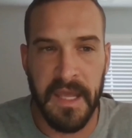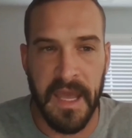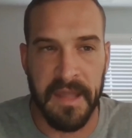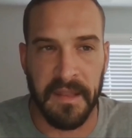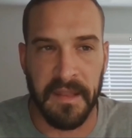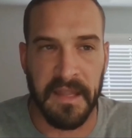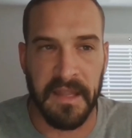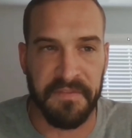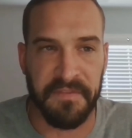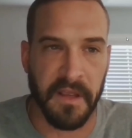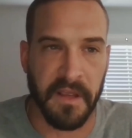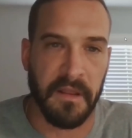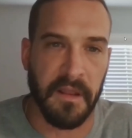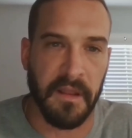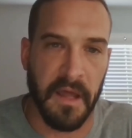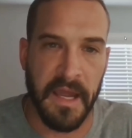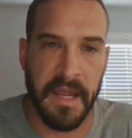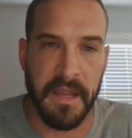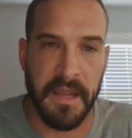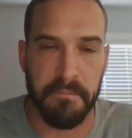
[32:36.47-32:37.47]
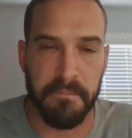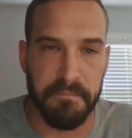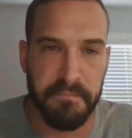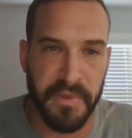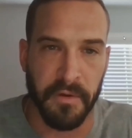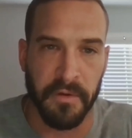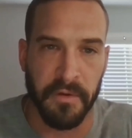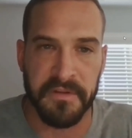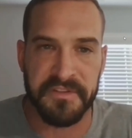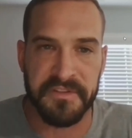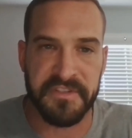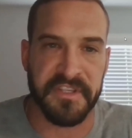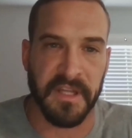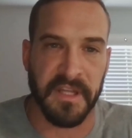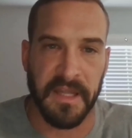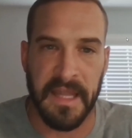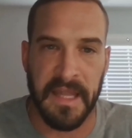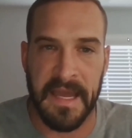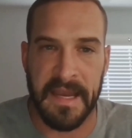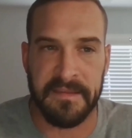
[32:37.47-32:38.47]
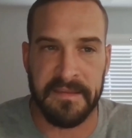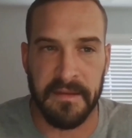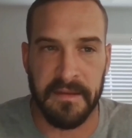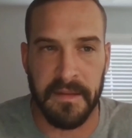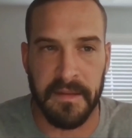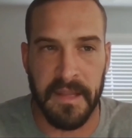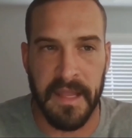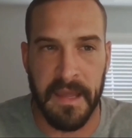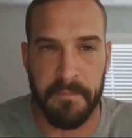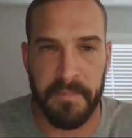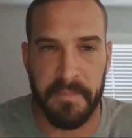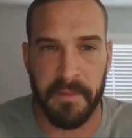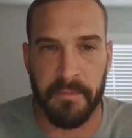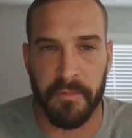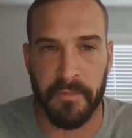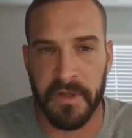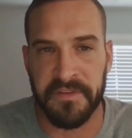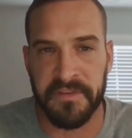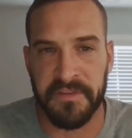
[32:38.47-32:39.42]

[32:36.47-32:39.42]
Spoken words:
and let the client build and select and be more